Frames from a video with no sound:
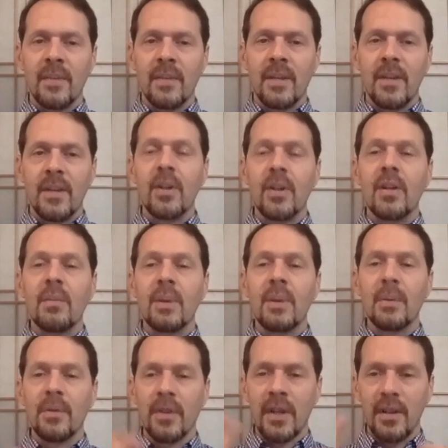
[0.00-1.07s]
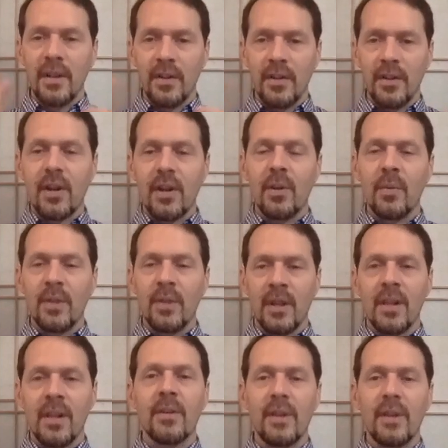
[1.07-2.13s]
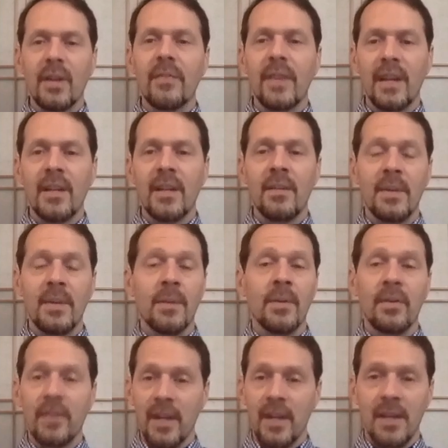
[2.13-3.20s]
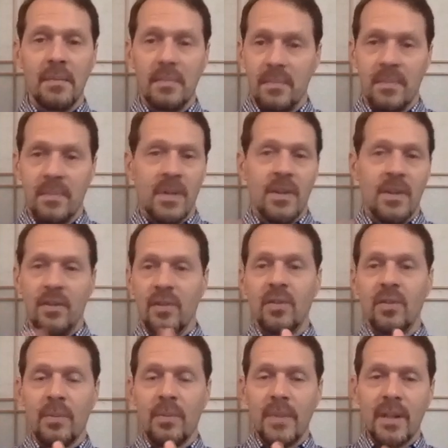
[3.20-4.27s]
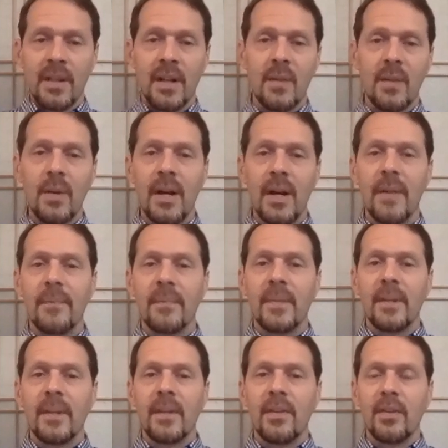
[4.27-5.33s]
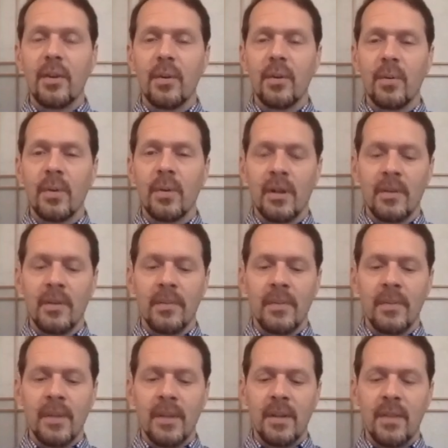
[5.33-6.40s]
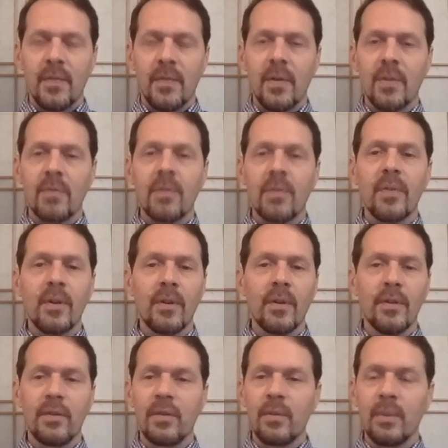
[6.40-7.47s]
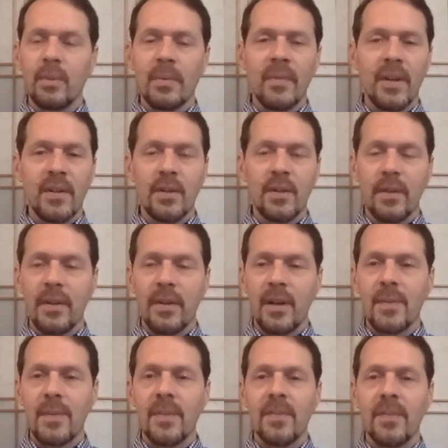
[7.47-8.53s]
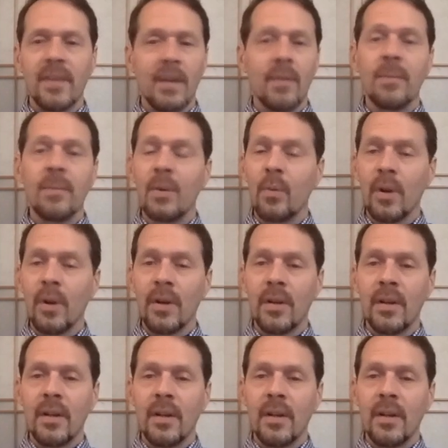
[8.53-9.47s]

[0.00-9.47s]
you need to be able to kind of start with a clear enough head to be able to say, this is something that I want. So as far as referral to a professional therapist, that would be one